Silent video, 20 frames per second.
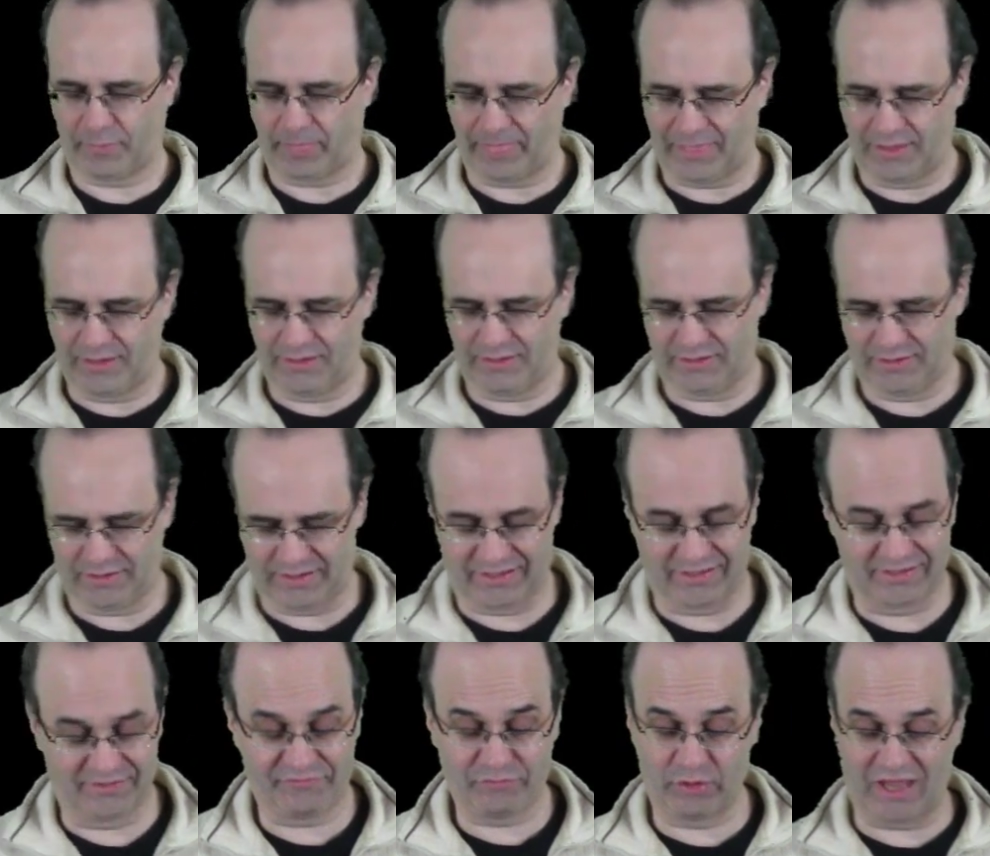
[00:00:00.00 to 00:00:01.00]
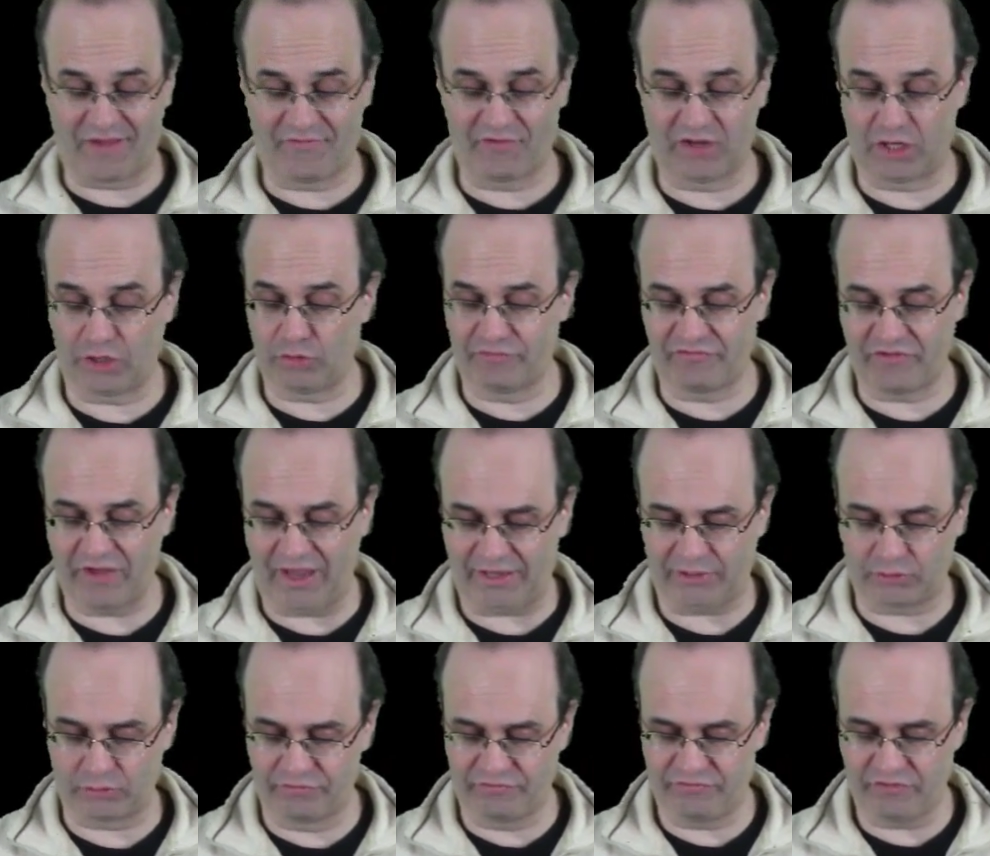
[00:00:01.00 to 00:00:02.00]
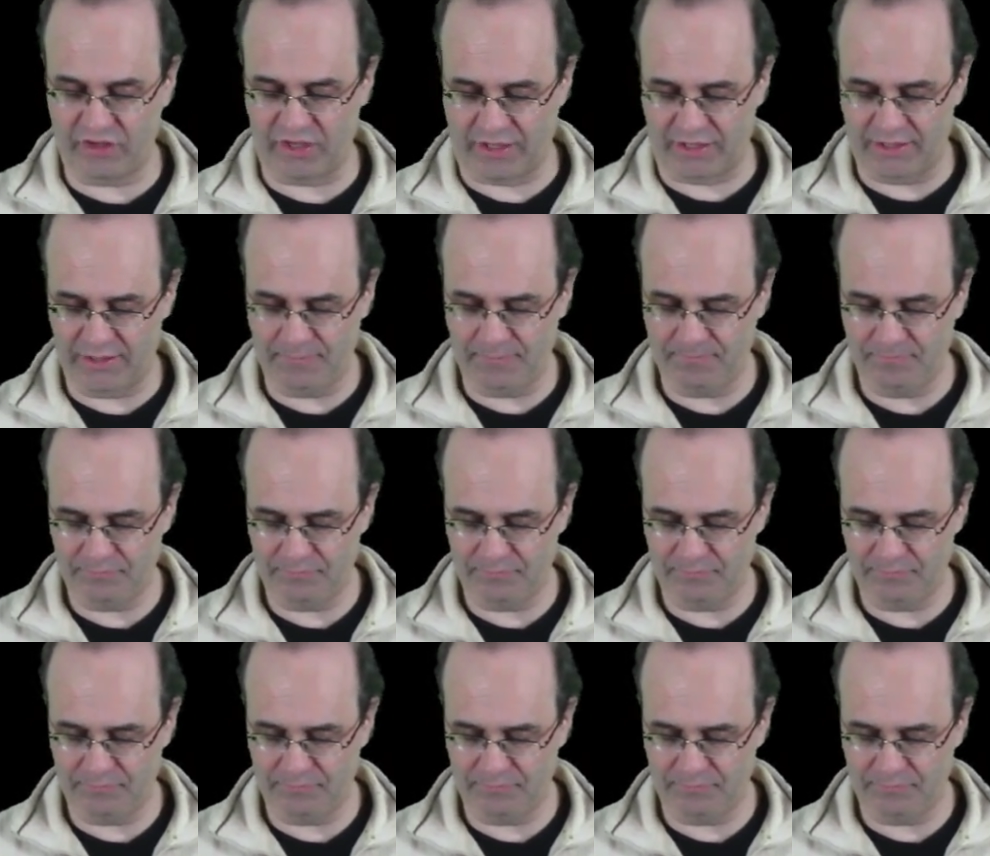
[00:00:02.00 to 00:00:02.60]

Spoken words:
and if we have another vector v,